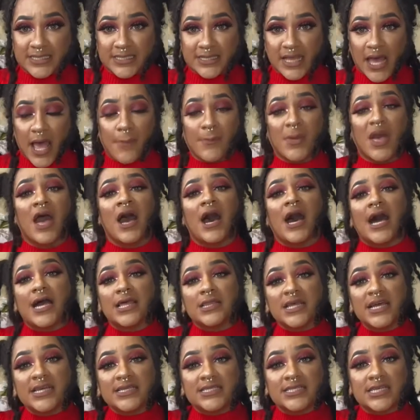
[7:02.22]
them. I
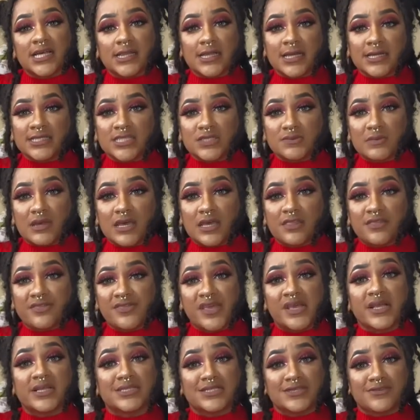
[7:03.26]
like to cleanse my
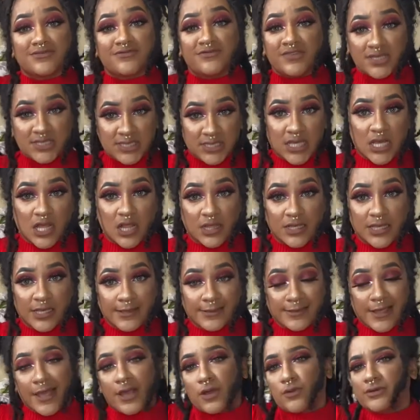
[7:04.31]
things physically,
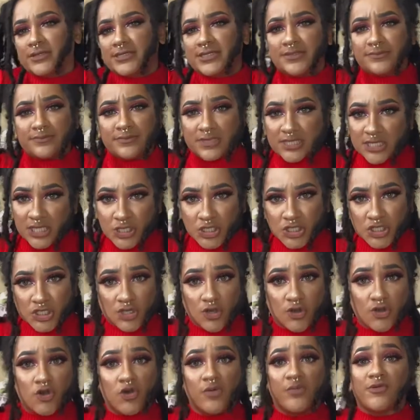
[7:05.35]
like with some dish
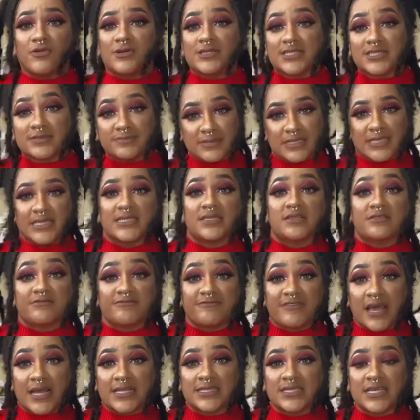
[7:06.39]
soap or some
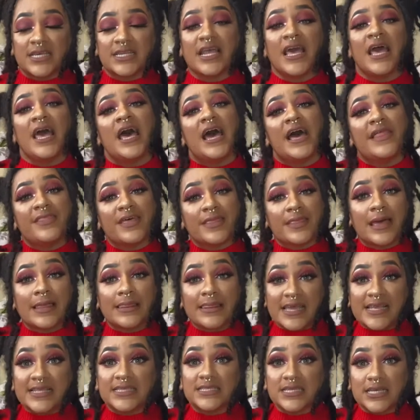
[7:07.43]
disinfectant. And then I
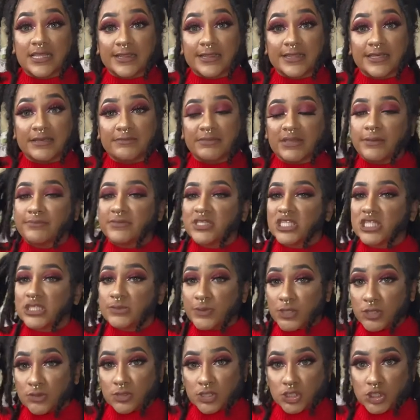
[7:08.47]
like to clean them
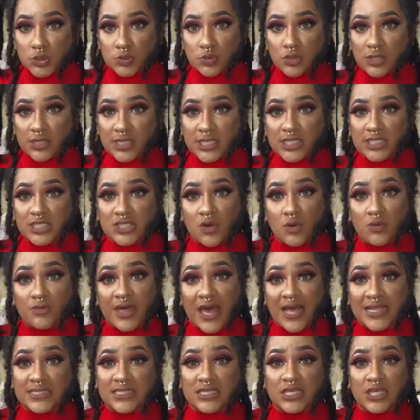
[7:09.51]
spiritually. So
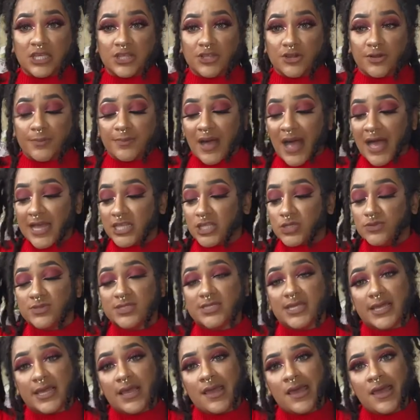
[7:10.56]
that's either by
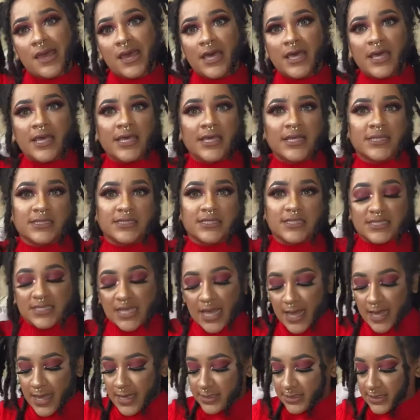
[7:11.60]
using
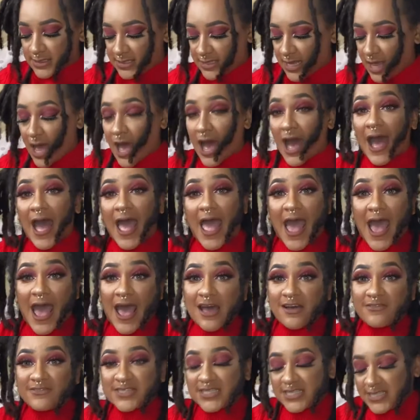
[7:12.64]
incense. I
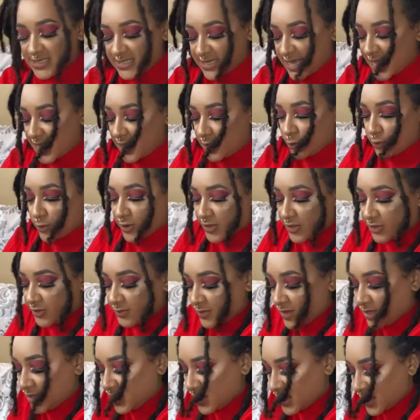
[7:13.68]
have today with
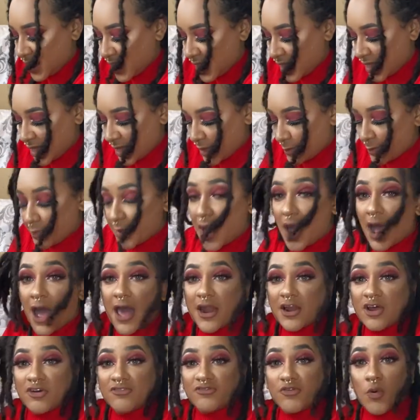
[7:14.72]
me a pot
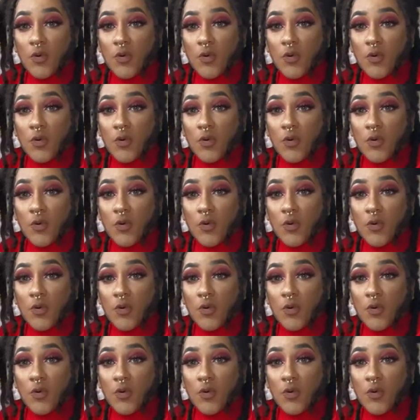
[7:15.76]
of